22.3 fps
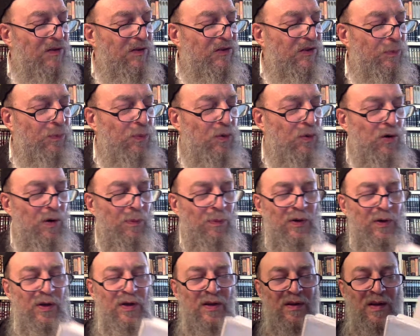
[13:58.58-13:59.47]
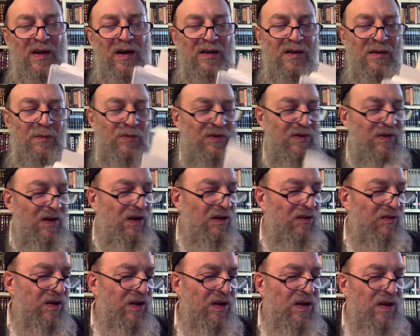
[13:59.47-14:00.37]
does a pauper conduct
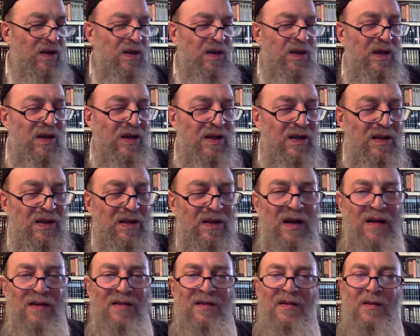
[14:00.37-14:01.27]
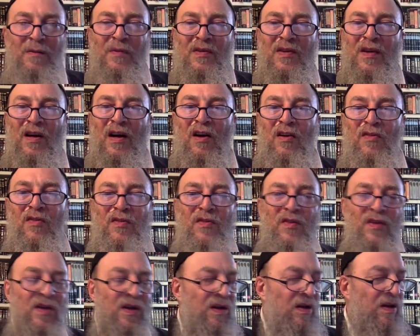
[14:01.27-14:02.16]
himself? He conducts himself
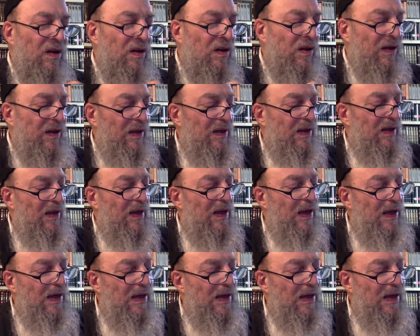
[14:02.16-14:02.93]
in